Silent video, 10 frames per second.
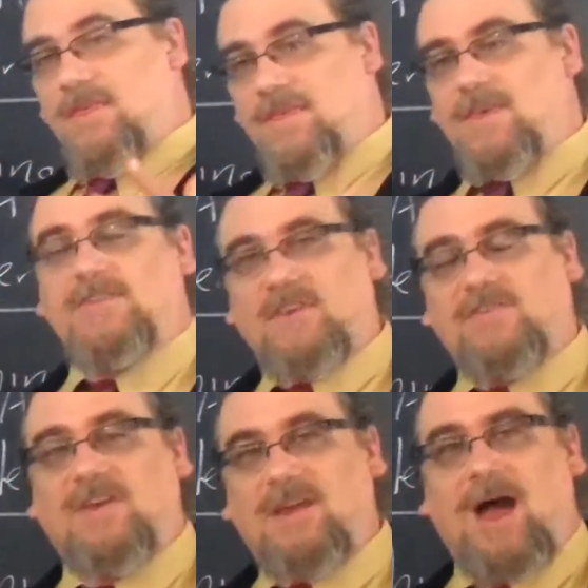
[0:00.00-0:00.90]
This
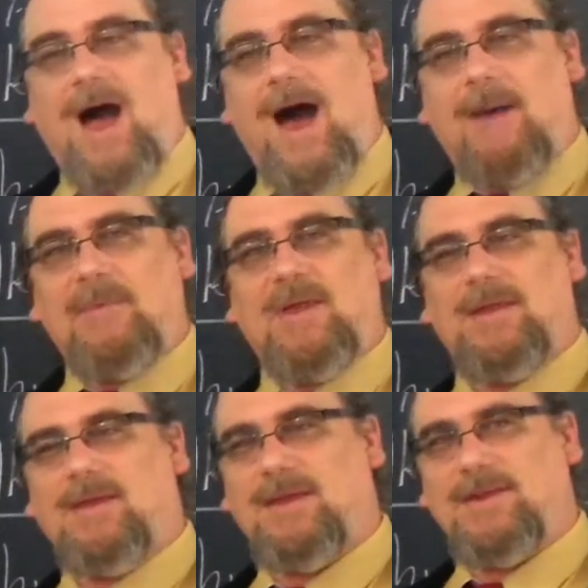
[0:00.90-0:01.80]
is a
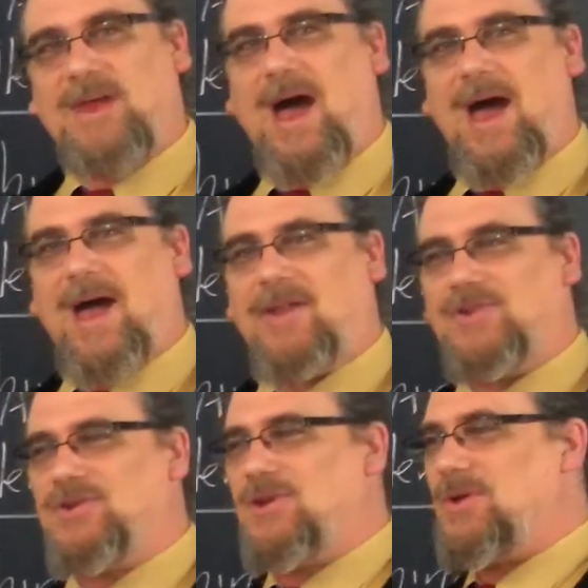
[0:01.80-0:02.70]
common
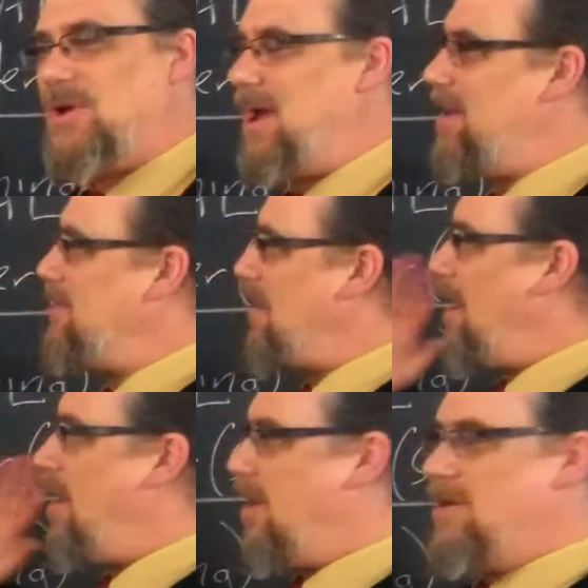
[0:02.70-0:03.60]
dodge, right? The
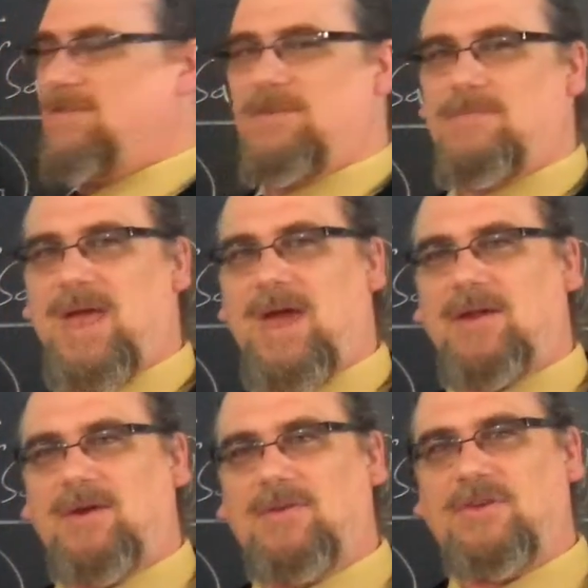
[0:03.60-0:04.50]
heart of the
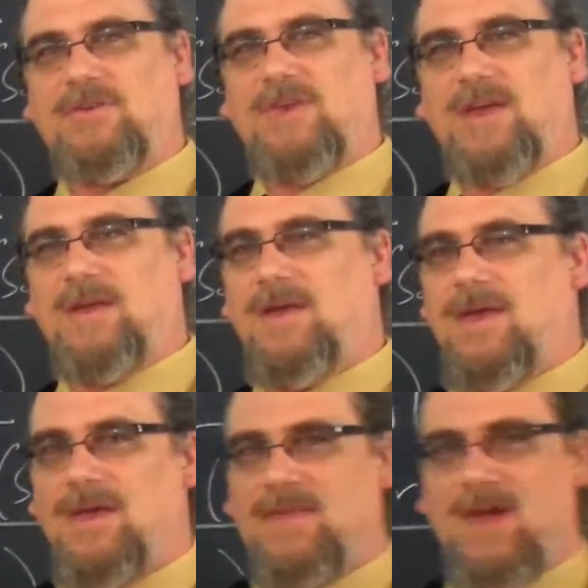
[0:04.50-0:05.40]
matter, the thing
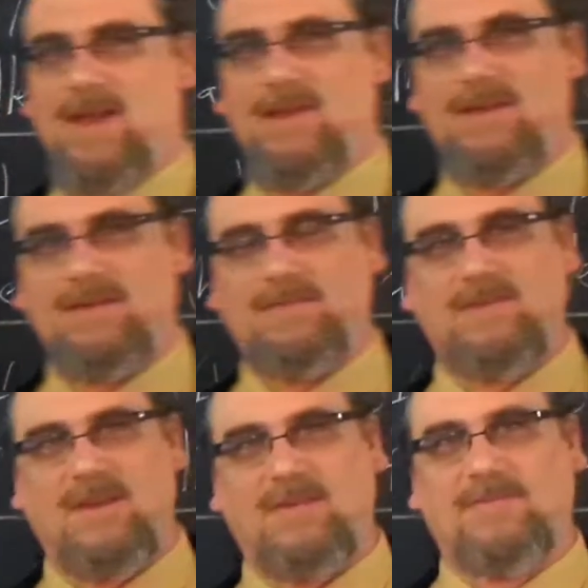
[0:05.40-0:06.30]
that is,
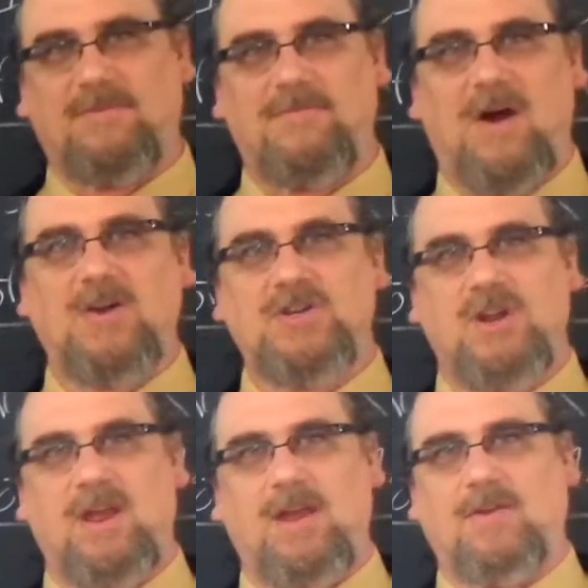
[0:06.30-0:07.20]
is
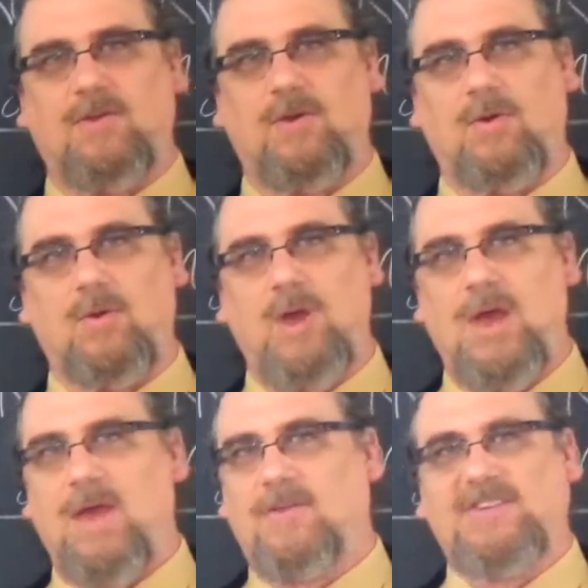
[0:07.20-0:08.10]
functioning to
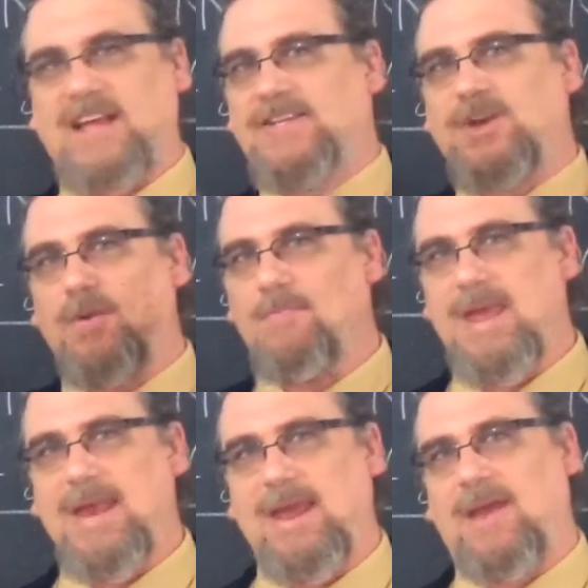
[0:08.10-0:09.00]
center
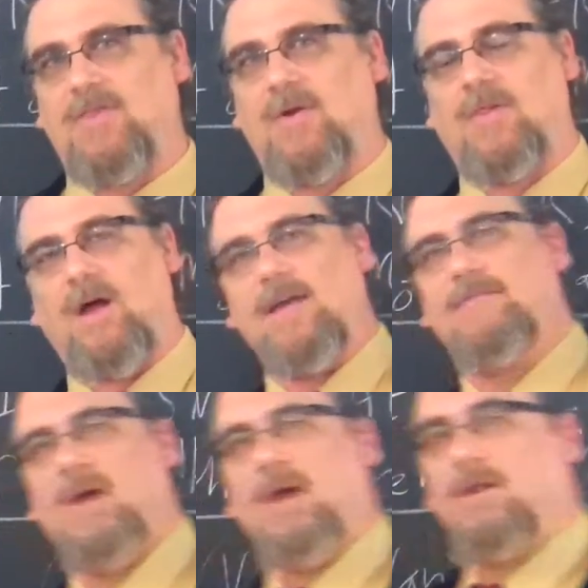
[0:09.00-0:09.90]
meaning in their
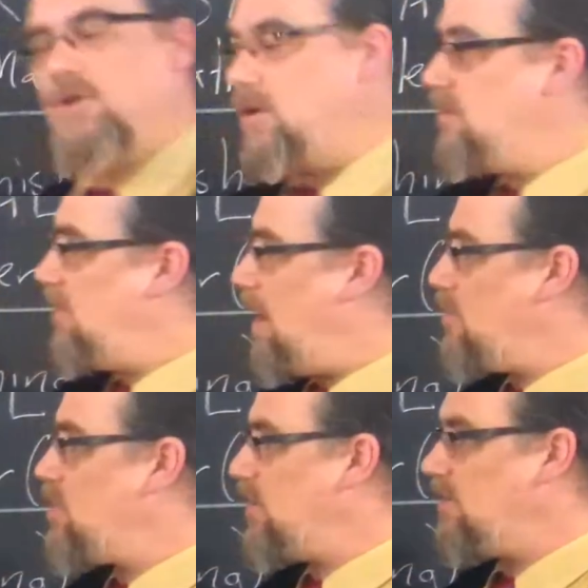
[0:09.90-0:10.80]
life, turns
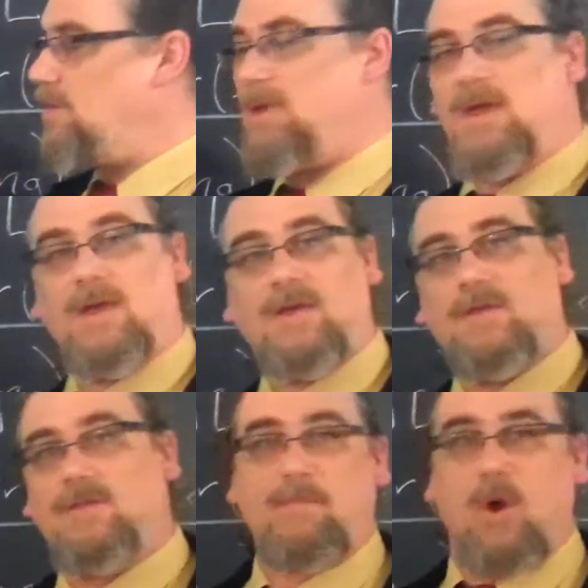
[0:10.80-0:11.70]
out just to be
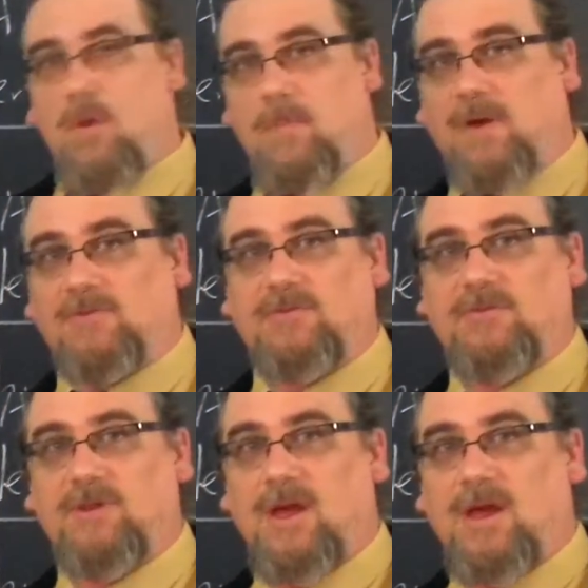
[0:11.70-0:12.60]
the
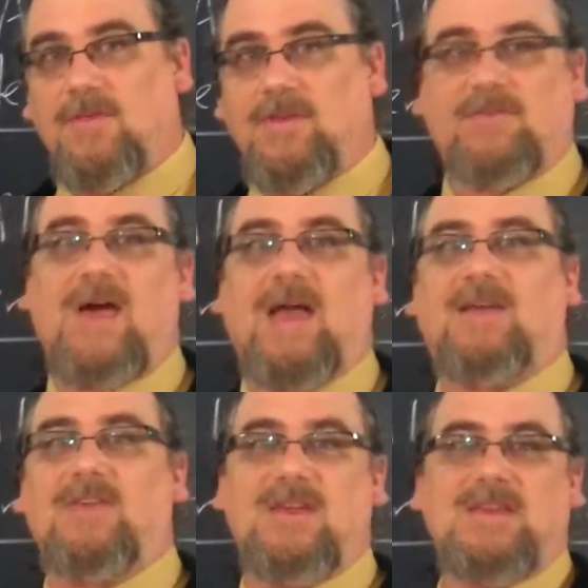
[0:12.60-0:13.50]
purpose, the Zweck,
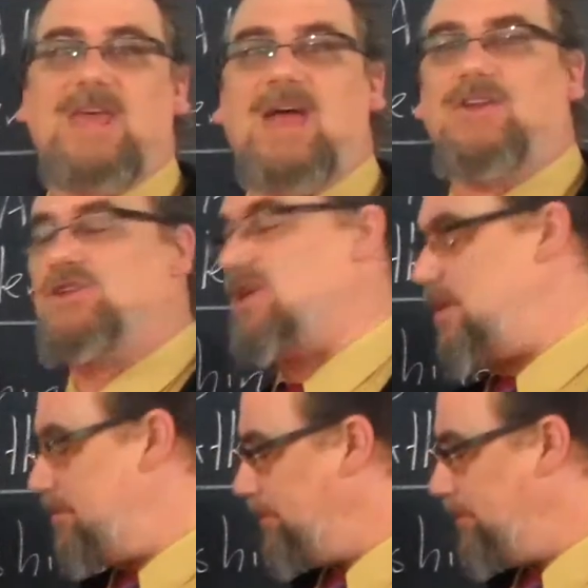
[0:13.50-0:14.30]
the intention.